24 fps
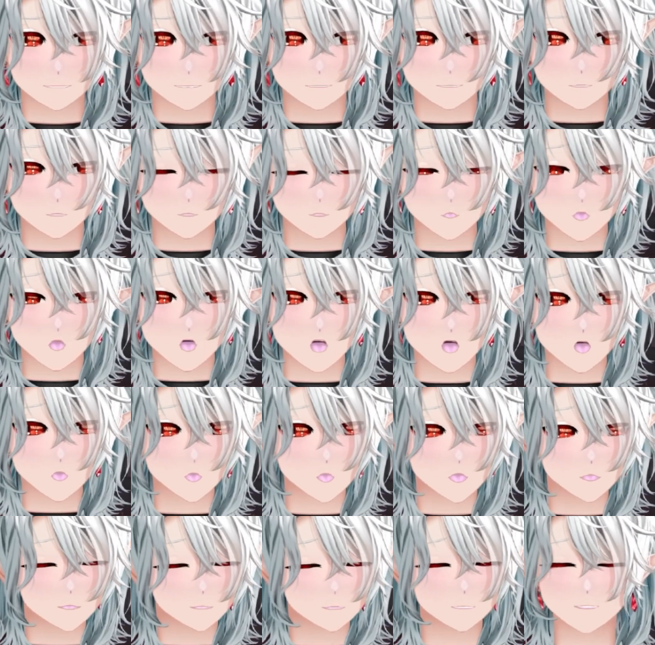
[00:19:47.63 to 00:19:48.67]
or
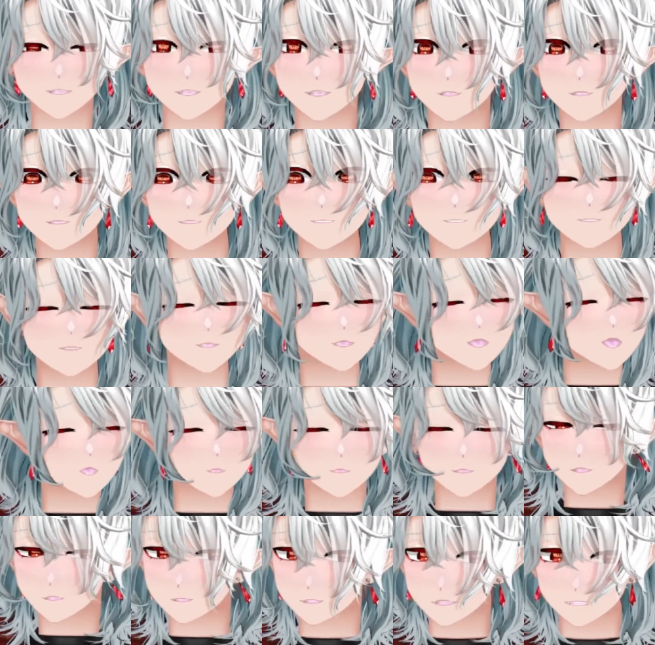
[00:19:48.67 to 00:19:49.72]
it'll be like
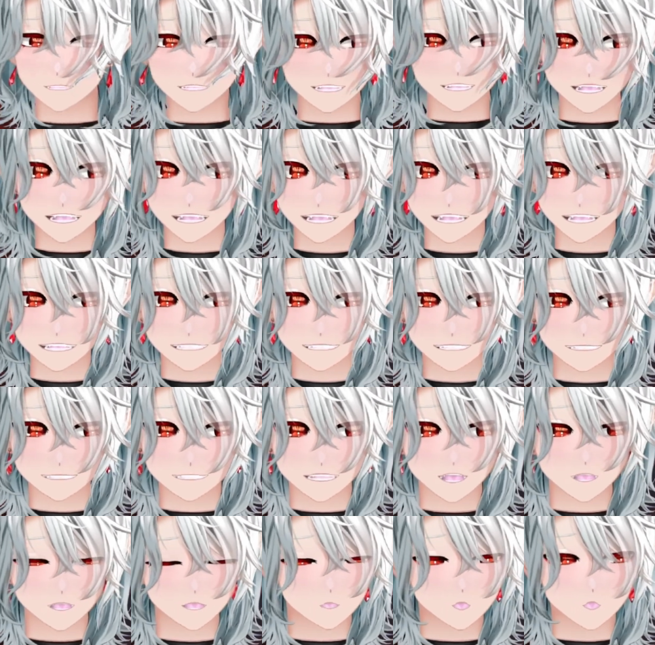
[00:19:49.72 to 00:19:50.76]
quadruple the size
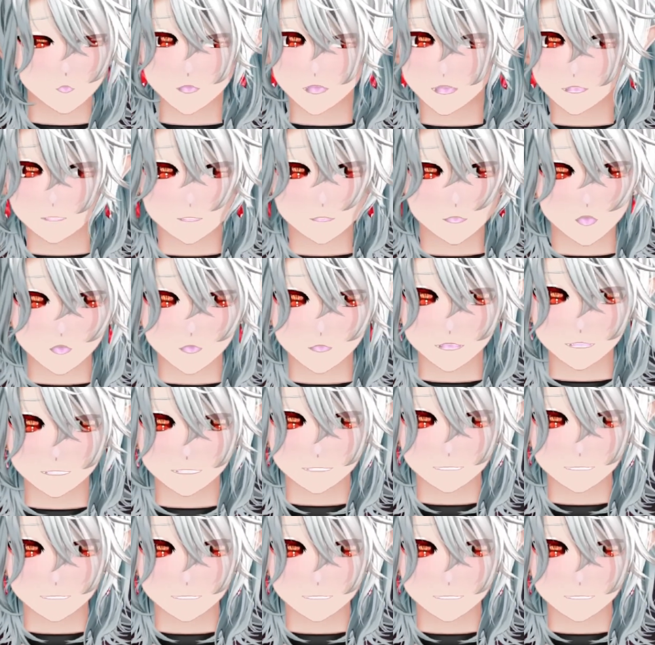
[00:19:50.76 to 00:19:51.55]
and only pools.